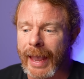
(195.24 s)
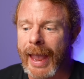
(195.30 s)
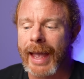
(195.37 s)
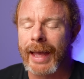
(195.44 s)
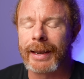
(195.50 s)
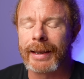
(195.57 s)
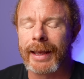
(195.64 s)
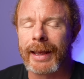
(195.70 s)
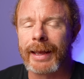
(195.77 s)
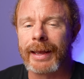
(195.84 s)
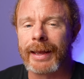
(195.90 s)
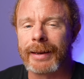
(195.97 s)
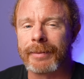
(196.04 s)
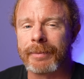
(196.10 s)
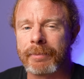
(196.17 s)
And
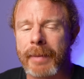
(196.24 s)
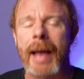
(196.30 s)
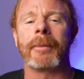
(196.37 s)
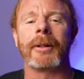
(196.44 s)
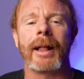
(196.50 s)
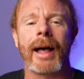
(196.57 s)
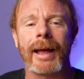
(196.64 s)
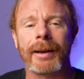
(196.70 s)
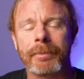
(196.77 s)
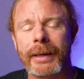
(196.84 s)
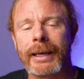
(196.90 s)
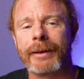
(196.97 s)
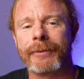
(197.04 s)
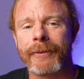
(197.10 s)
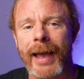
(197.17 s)
in Babylon
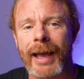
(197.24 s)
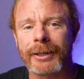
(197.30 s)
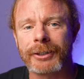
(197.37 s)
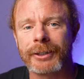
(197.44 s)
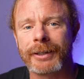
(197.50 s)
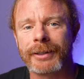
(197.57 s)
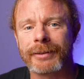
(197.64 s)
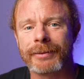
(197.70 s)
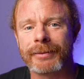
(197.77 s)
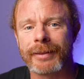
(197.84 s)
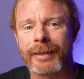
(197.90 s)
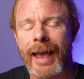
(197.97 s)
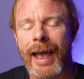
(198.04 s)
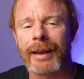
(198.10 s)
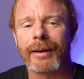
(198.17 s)
Bee fashion,
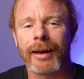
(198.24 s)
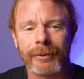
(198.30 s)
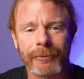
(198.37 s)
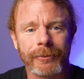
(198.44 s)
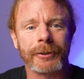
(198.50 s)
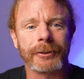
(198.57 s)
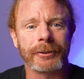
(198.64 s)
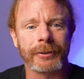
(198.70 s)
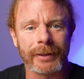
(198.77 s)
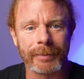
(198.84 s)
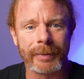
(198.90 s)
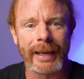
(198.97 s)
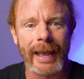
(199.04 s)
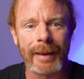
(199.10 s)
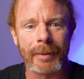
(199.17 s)
that unfortunately
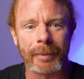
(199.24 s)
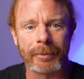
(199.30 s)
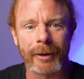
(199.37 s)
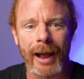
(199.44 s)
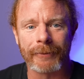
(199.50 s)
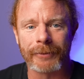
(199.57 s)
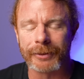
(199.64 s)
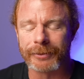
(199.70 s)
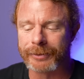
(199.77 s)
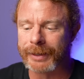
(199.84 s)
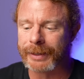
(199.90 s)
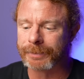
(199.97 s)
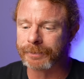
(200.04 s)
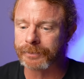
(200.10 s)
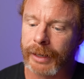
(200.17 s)
became a
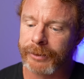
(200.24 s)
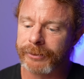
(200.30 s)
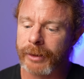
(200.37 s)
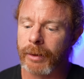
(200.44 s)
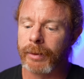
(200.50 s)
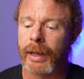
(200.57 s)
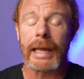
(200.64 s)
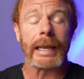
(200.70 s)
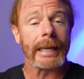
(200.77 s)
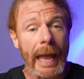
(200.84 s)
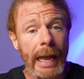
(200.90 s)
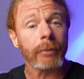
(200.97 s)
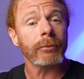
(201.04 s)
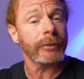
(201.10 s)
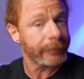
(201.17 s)
prophecy. So,
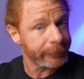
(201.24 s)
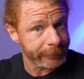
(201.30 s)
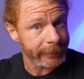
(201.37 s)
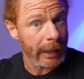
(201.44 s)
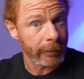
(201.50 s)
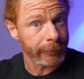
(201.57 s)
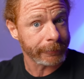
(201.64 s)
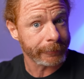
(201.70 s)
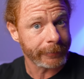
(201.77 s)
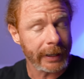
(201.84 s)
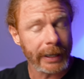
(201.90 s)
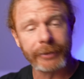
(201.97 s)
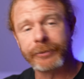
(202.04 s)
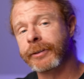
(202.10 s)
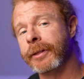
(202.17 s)
noun self,
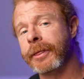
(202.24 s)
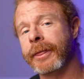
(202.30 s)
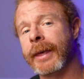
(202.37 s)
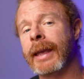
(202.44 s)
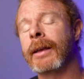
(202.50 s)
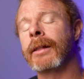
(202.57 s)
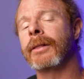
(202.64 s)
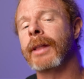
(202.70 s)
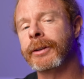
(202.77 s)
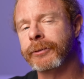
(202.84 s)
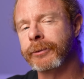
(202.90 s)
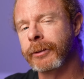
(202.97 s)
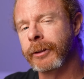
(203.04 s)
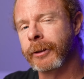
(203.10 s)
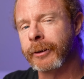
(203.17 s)
it's a thing.
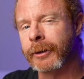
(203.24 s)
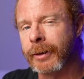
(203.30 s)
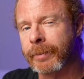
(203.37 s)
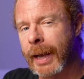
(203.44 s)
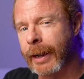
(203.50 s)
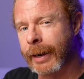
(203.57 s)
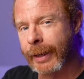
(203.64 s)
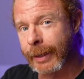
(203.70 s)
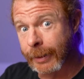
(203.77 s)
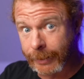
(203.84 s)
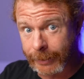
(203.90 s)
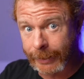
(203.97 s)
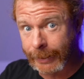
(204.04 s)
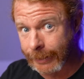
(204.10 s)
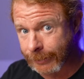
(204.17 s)
Let's learn about it,
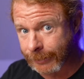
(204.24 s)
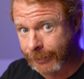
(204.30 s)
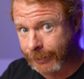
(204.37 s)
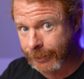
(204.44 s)
ladies and